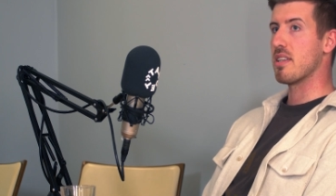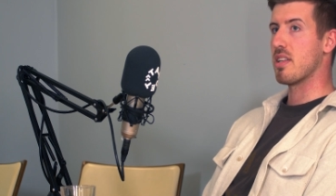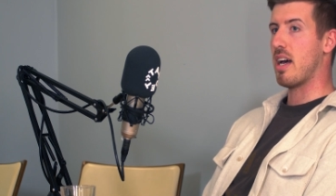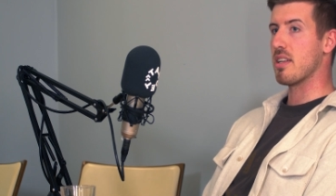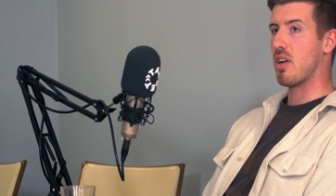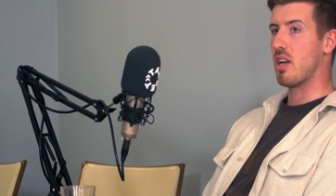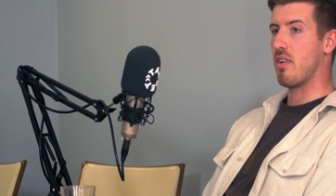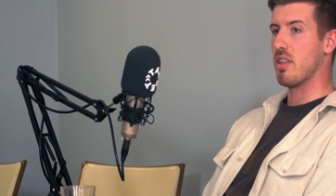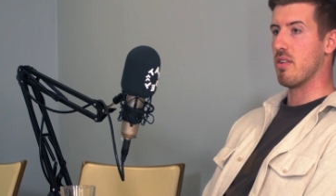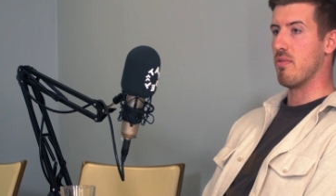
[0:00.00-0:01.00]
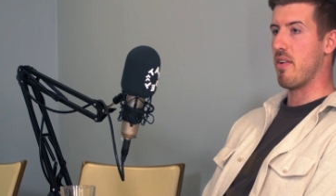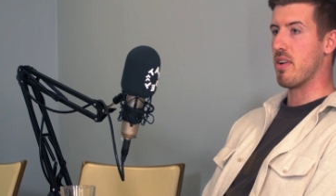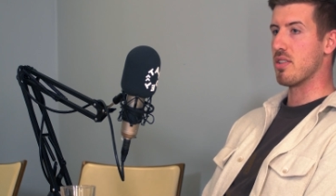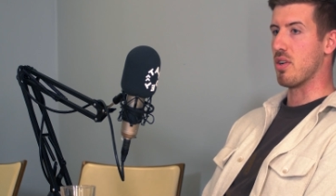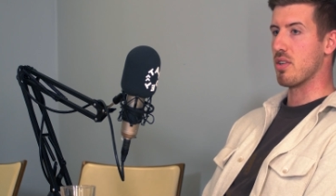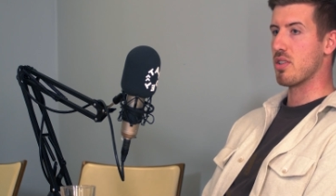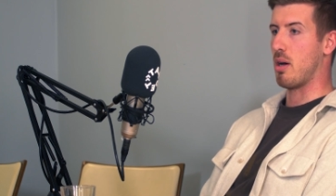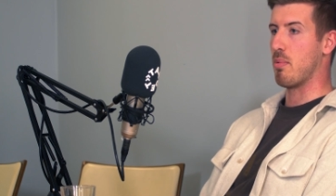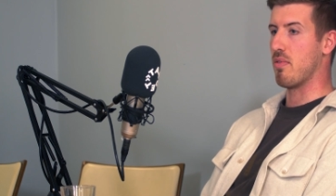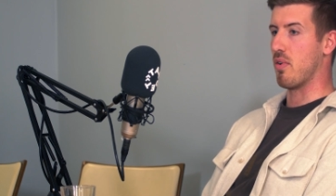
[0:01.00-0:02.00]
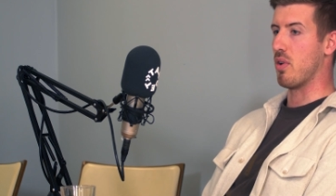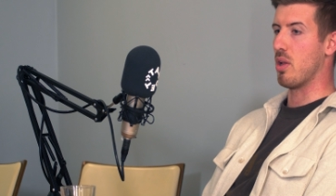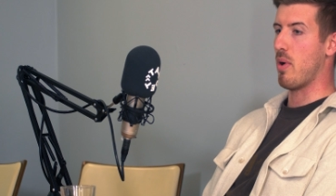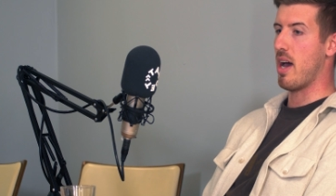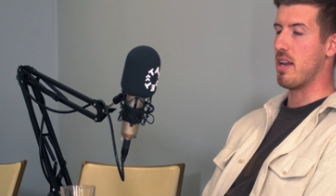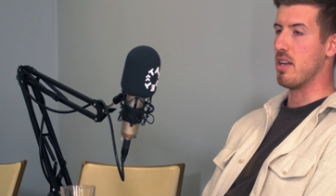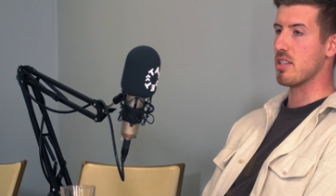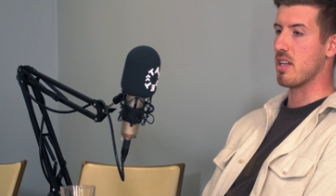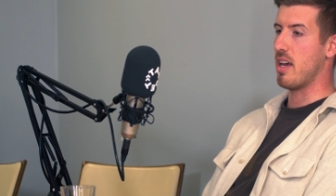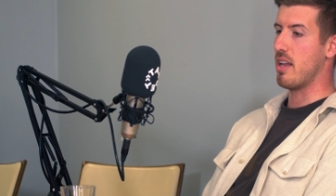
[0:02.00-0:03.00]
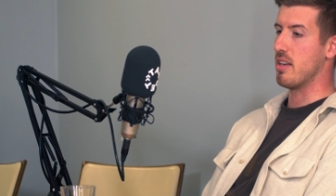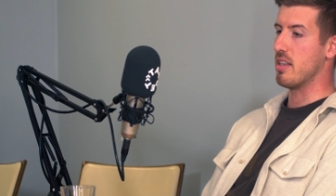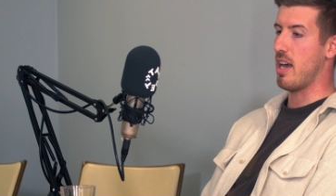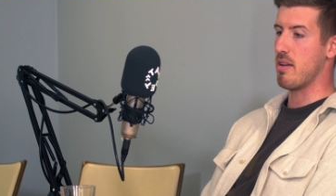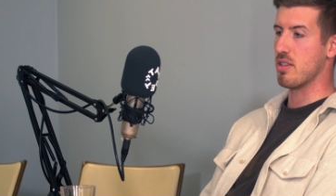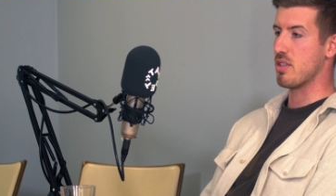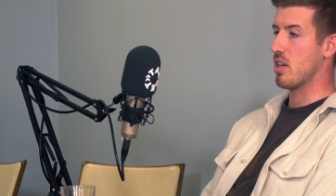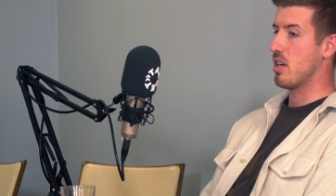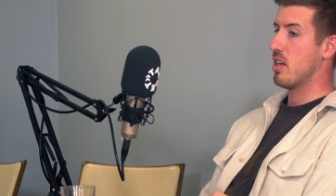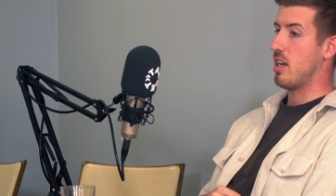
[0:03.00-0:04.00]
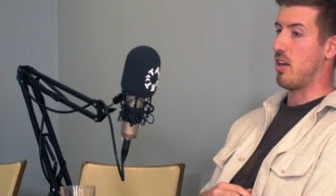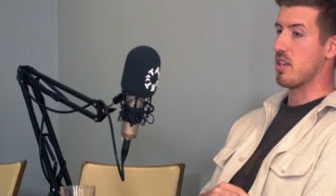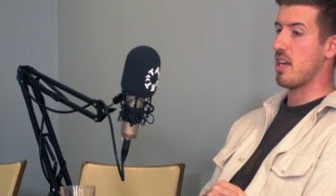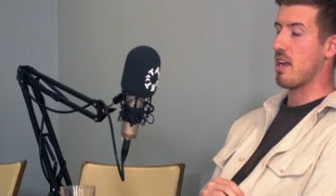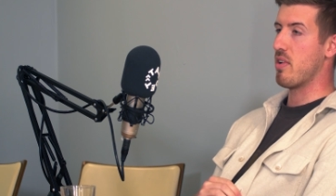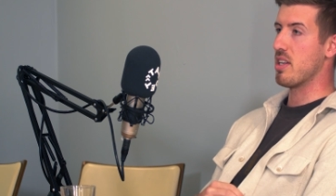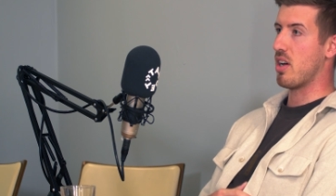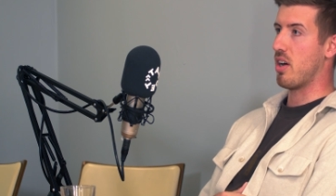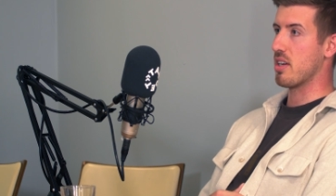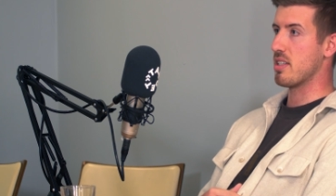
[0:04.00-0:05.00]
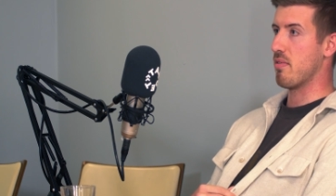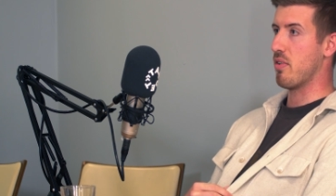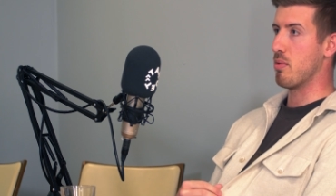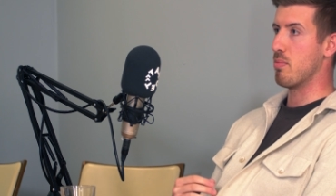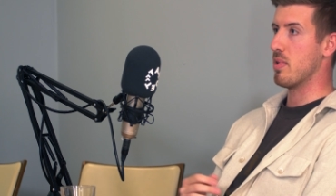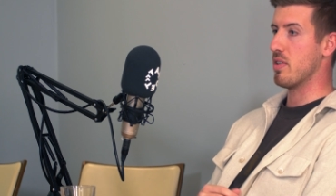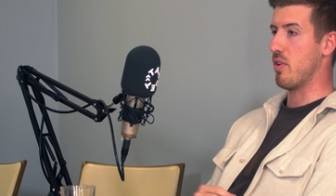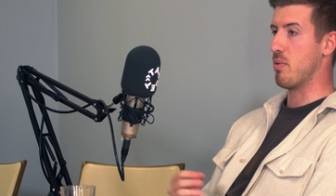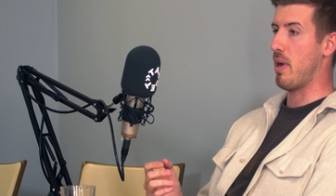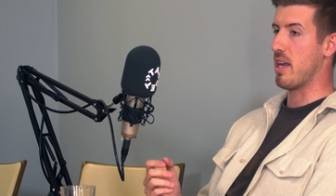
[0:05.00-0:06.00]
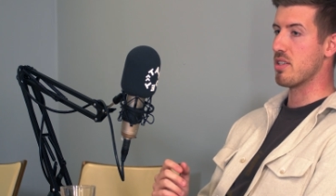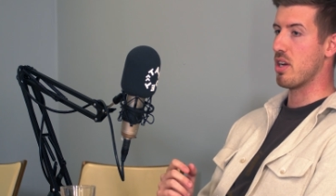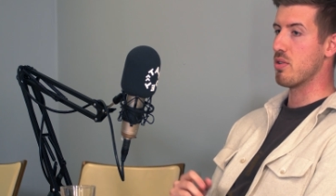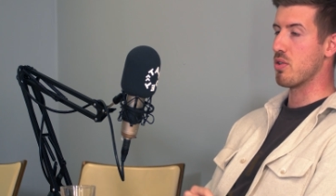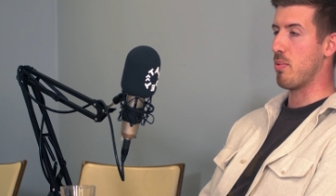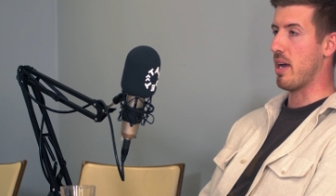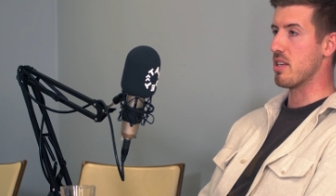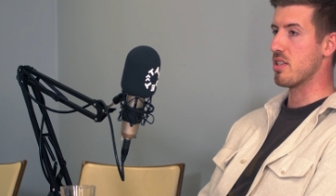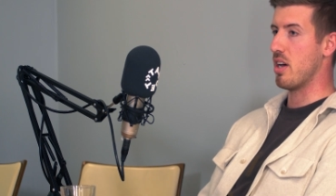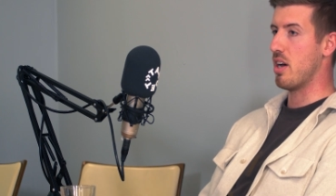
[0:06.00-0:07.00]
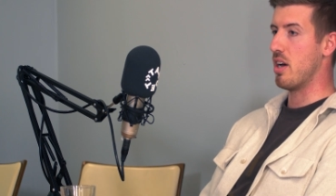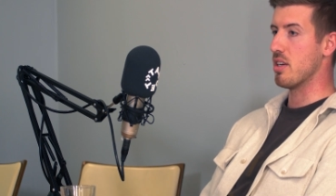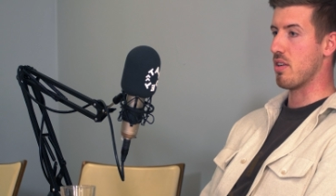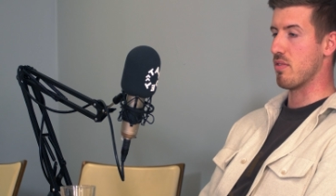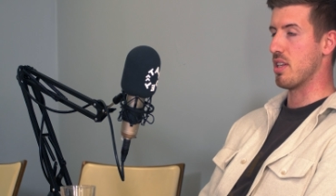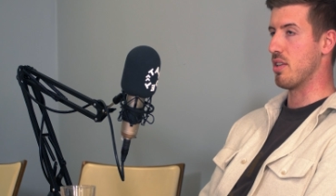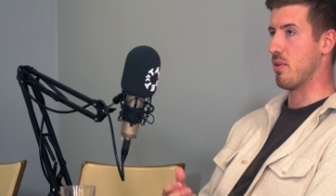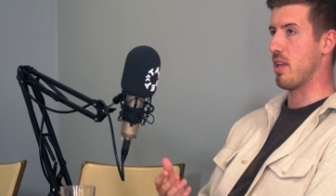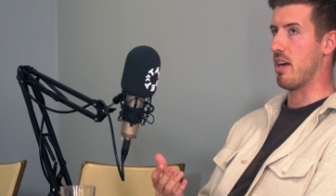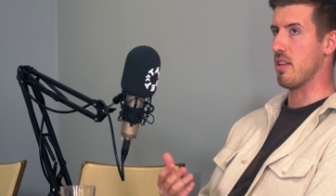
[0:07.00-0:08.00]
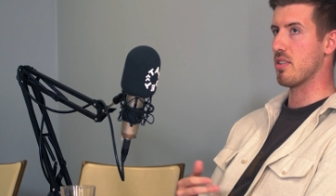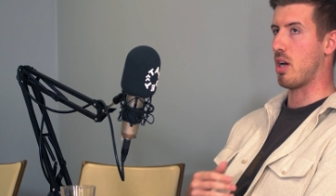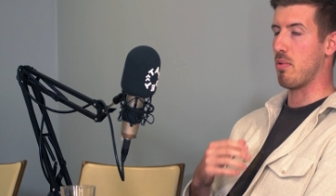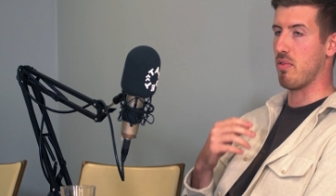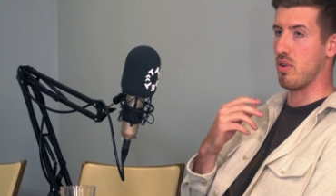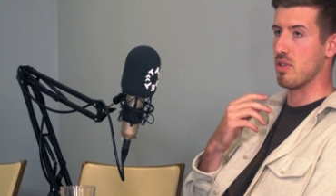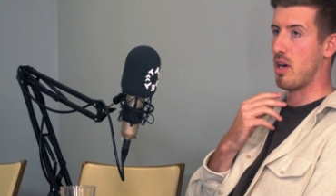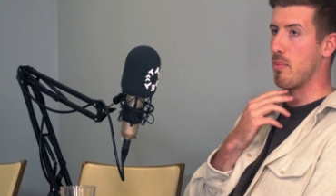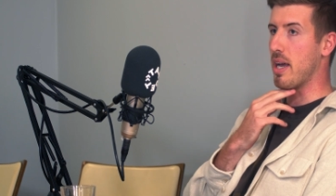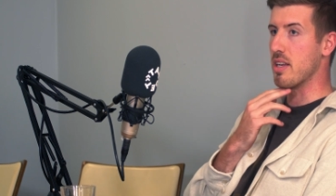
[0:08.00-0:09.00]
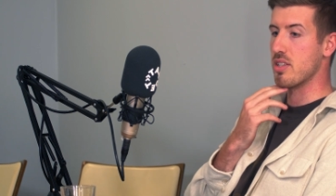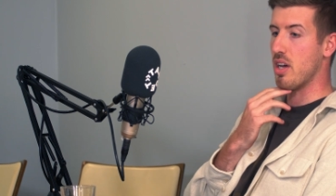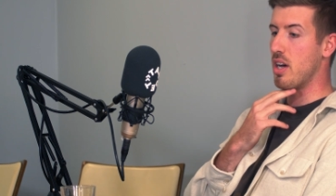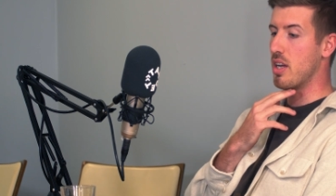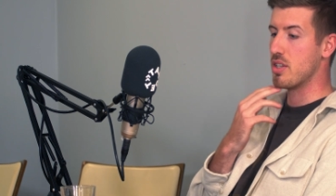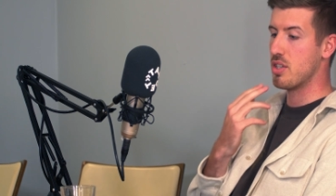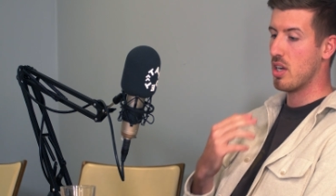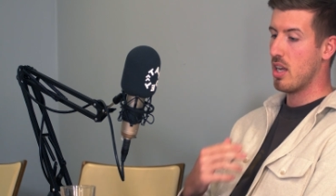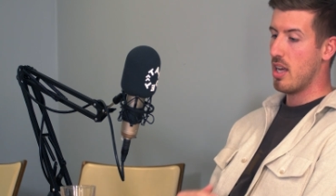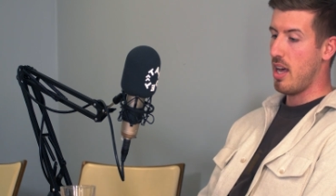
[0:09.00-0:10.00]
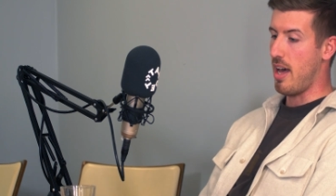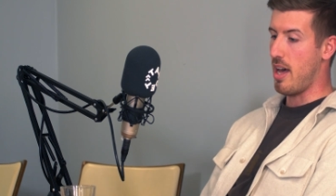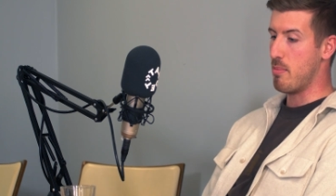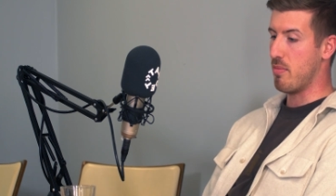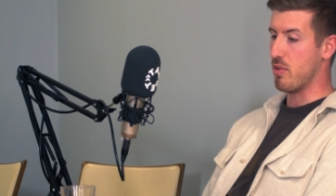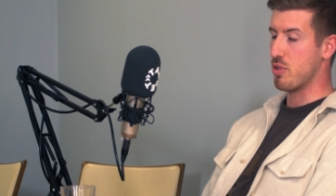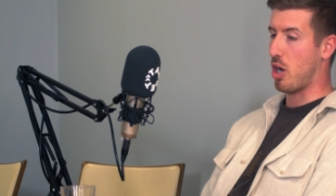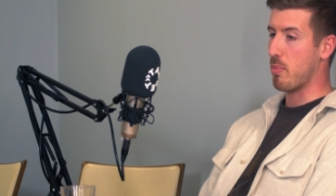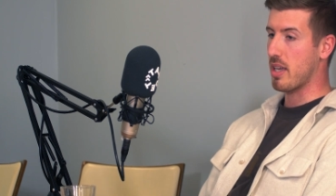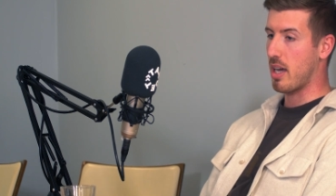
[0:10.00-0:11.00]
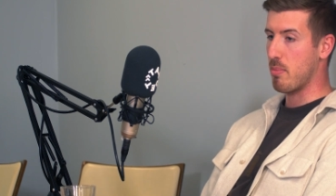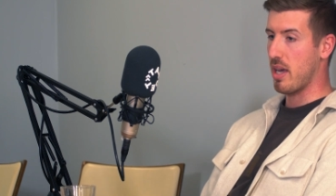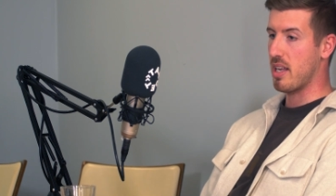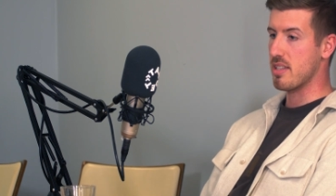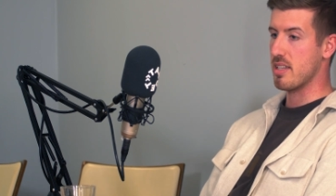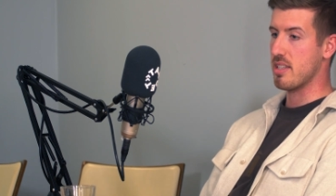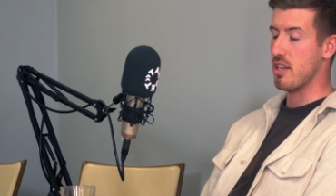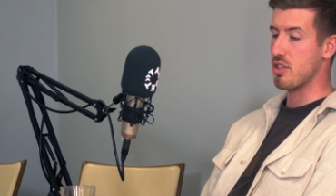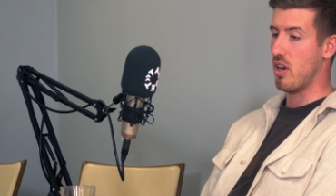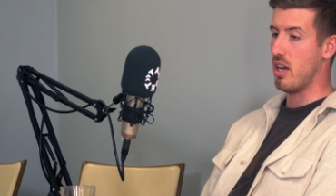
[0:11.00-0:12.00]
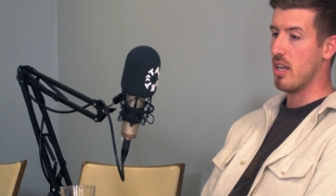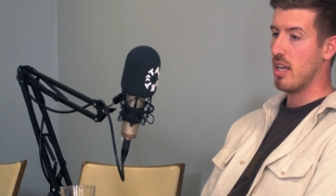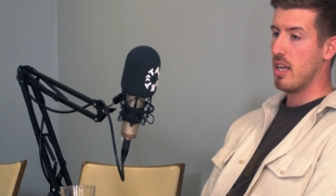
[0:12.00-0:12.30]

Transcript: So that's kind of on the very sort of top of funnel awareness, and then just like say retargeting through paid social, paid search, obviously doing that at the top of funnel as well, paid search, through shopping campaigns, etc.